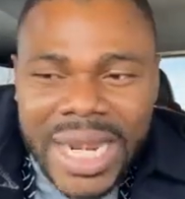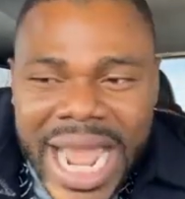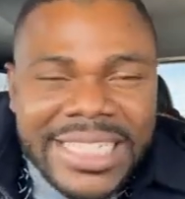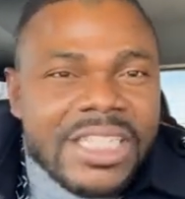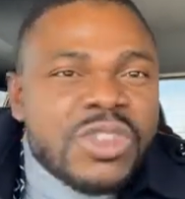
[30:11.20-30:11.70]

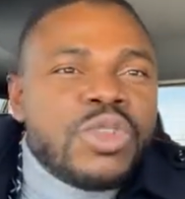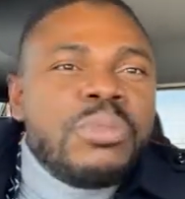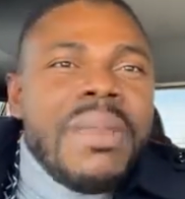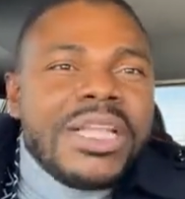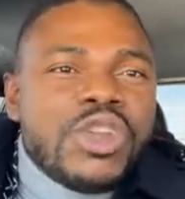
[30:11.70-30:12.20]
whether it is
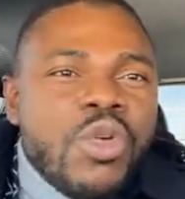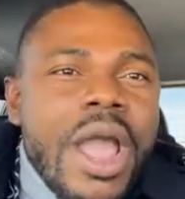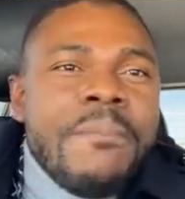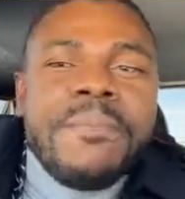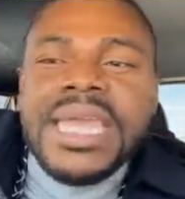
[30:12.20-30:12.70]
meant to
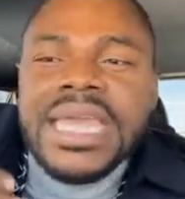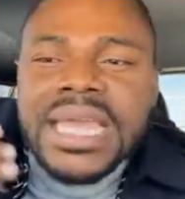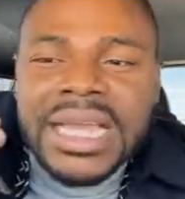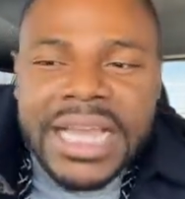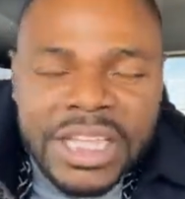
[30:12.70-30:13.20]
go and
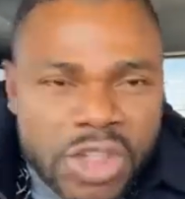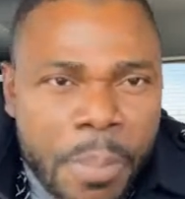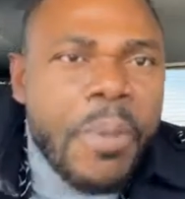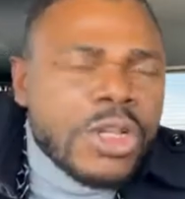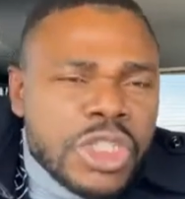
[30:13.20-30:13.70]
be a
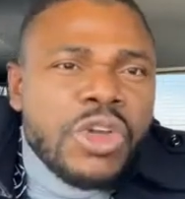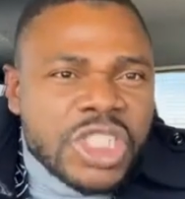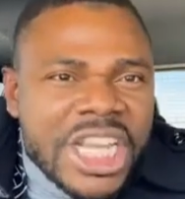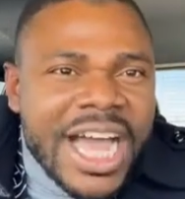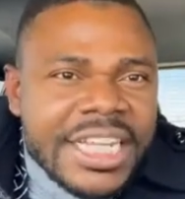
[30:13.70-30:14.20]
support to
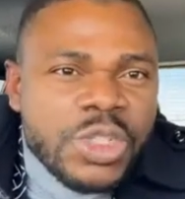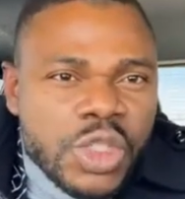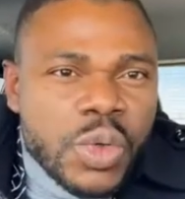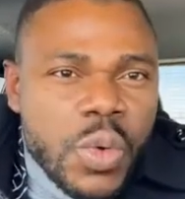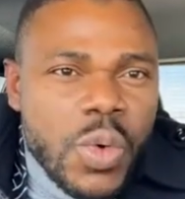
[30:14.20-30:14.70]
your child in
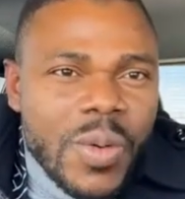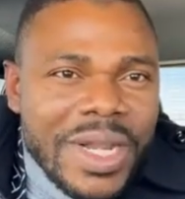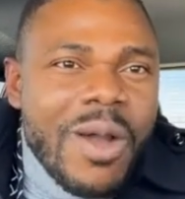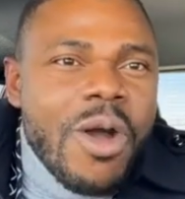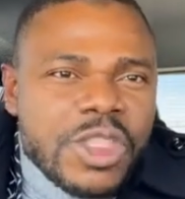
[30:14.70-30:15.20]
school,
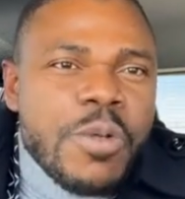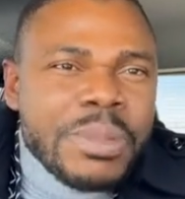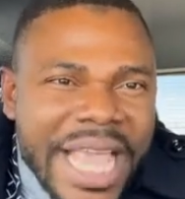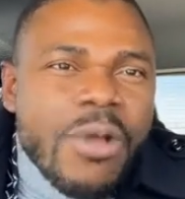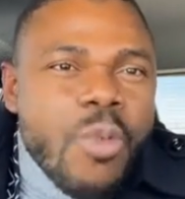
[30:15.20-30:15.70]
they want
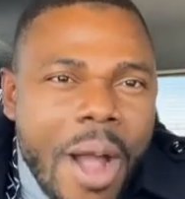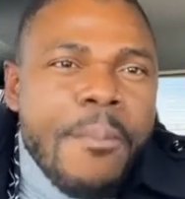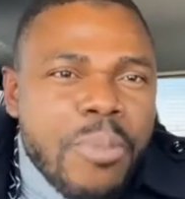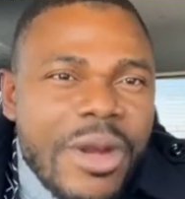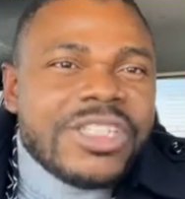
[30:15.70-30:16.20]
to take
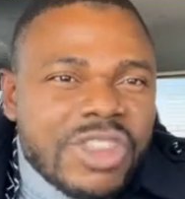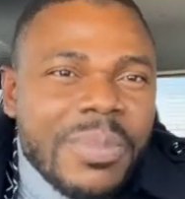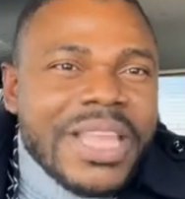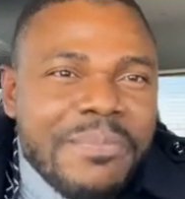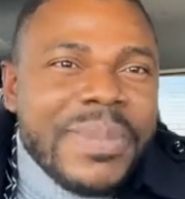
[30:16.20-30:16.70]
one point
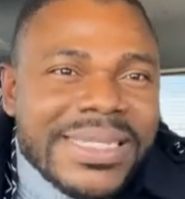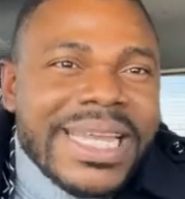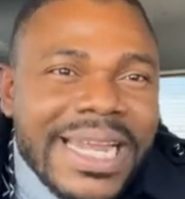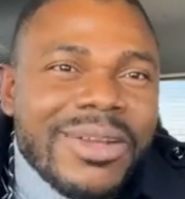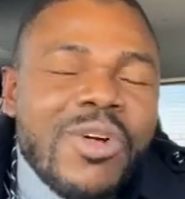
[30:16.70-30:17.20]
something
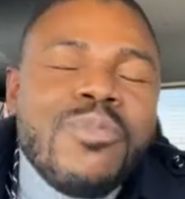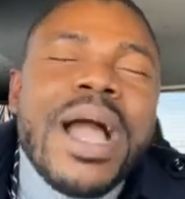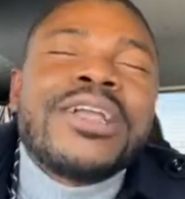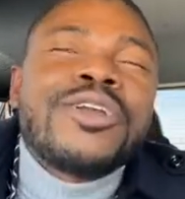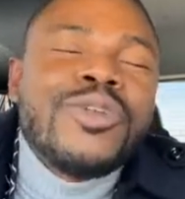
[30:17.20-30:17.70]
percent. Oh
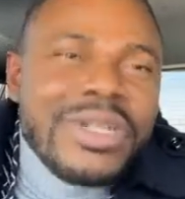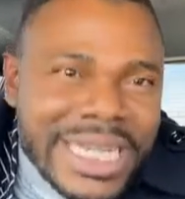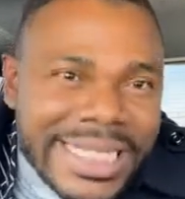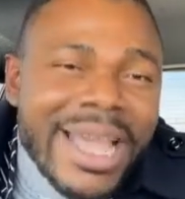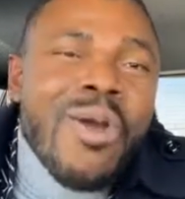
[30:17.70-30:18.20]
my
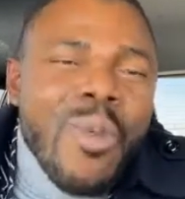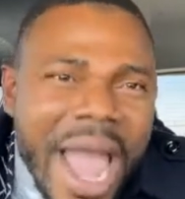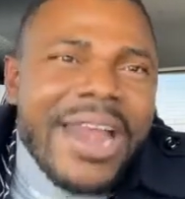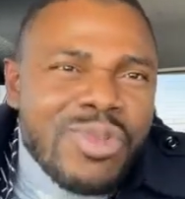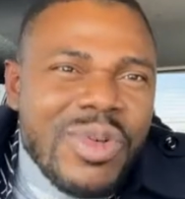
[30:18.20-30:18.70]
goodness.
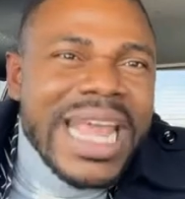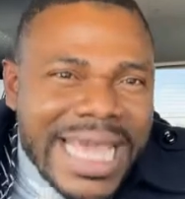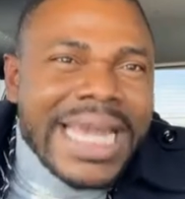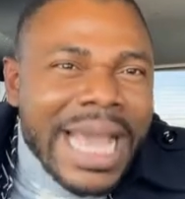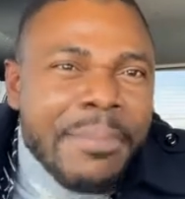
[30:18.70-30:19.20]
Where do
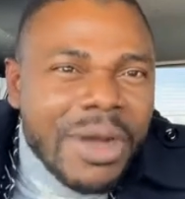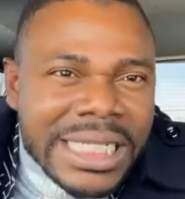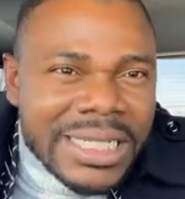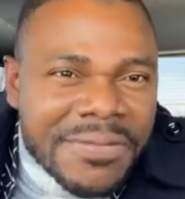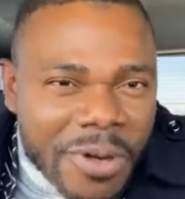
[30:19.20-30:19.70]
they get their
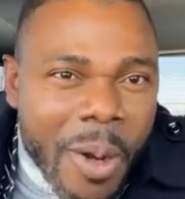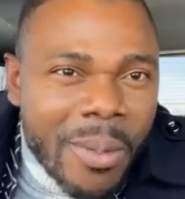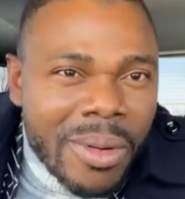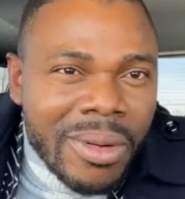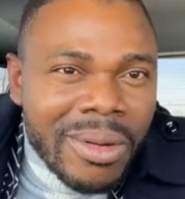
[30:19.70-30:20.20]
policy
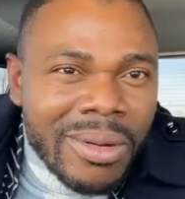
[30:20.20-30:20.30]
from?